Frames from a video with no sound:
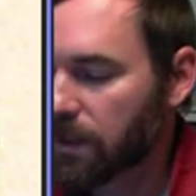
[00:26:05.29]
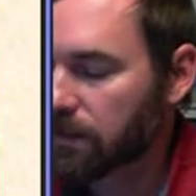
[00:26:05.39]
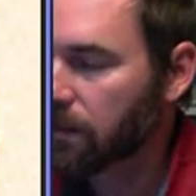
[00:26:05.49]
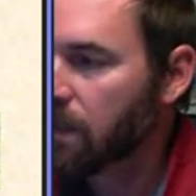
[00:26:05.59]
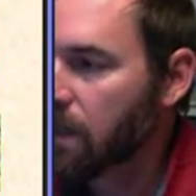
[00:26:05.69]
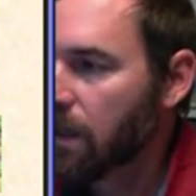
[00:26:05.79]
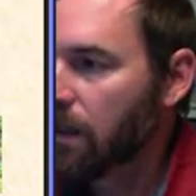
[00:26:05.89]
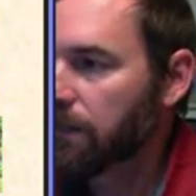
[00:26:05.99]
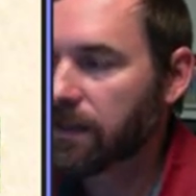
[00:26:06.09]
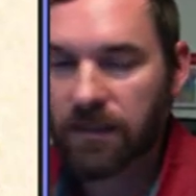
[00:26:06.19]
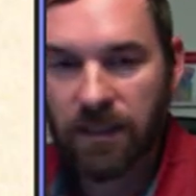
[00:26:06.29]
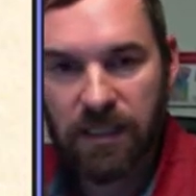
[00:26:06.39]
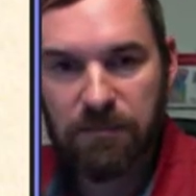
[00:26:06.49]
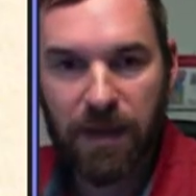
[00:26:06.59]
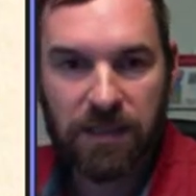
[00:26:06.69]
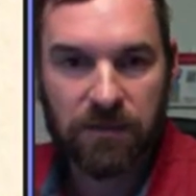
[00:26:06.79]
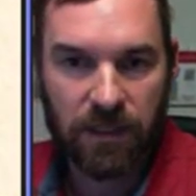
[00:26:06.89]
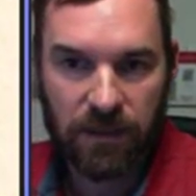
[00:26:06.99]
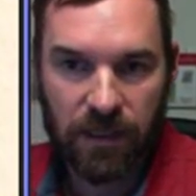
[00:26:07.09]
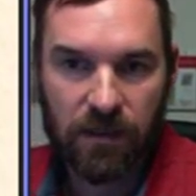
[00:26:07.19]
So that that is a key
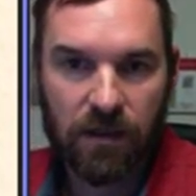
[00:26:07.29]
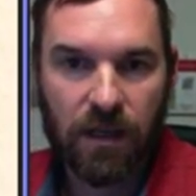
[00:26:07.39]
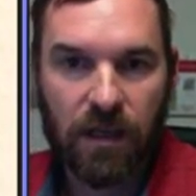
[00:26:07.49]
metric there.